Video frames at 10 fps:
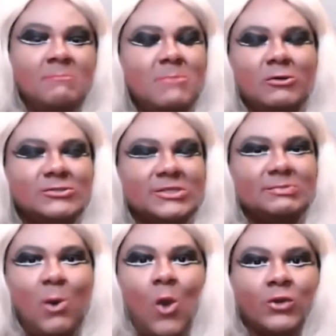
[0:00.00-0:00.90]
Our most
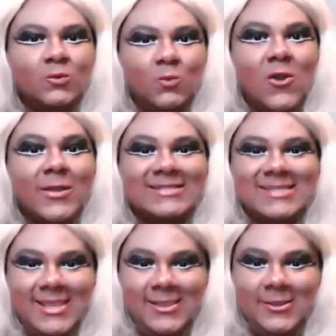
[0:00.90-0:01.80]
important work
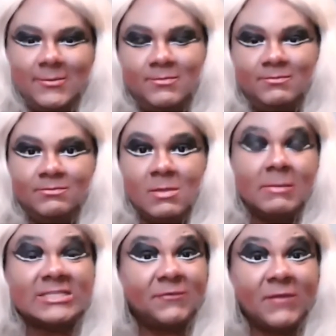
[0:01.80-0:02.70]
is here.
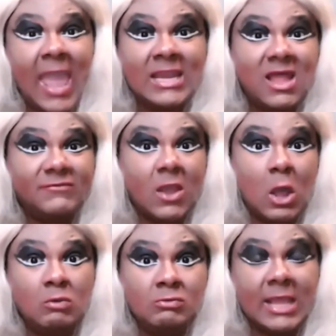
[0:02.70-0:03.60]
Because if you can't love
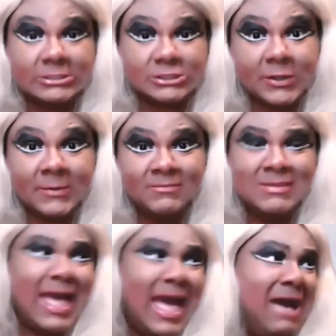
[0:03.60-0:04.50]
your own country,
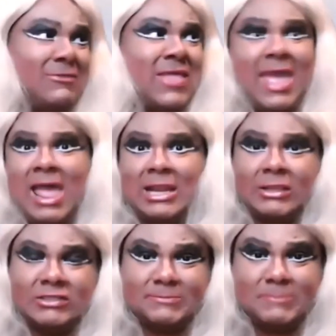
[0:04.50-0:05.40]
how in the hell
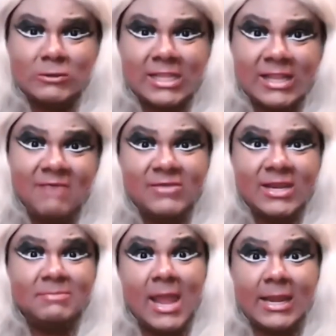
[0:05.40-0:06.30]
are you supposed to love
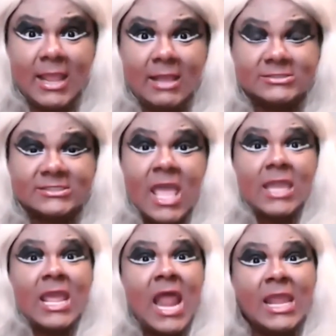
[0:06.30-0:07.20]
anybody else's?
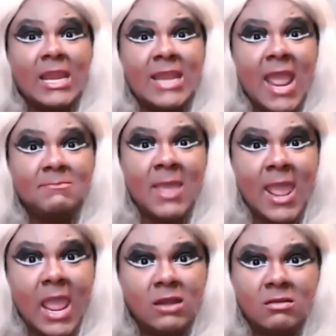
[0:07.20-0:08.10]
Can I get an
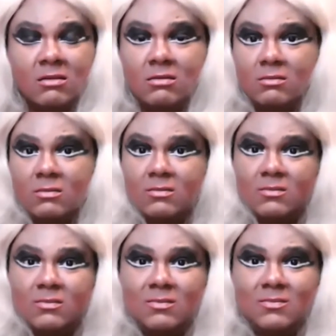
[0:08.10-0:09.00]
amen?
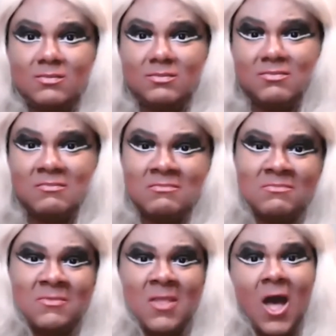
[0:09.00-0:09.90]
Amen.
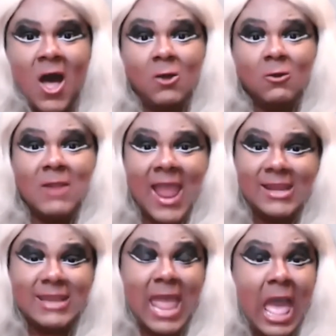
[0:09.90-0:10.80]
Amen. Amen. All
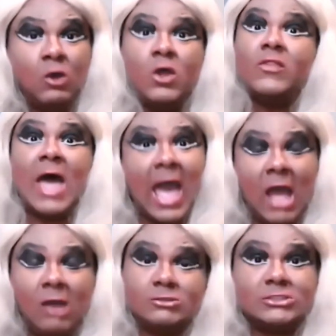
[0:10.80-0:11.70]
right now, the
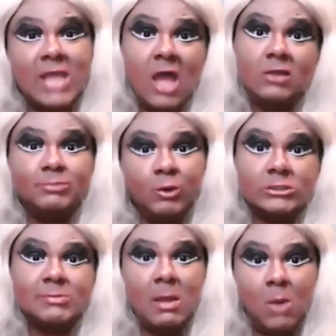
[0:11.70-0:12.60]
house down,
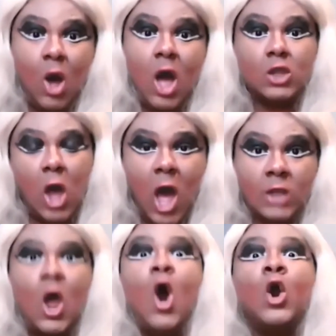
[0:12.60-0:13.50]
Boots Mama,
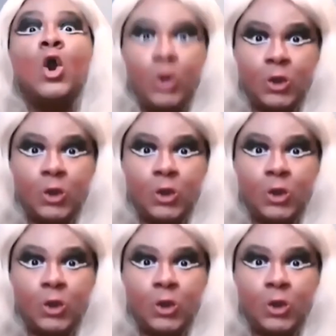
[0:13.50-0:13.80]
God, oh,